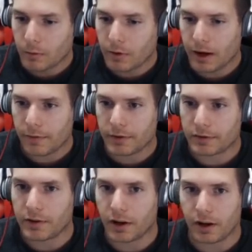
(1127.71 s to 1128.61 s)
We have the
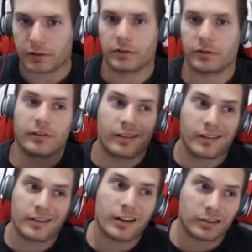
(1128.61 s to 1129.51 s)
Ducks, and the
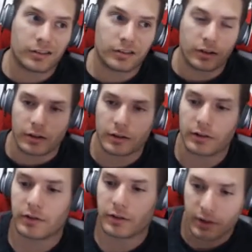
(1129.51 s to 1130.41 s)
Ducks is good,
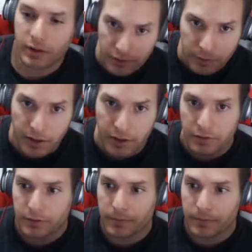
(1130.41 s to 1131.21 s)
because the Ducks means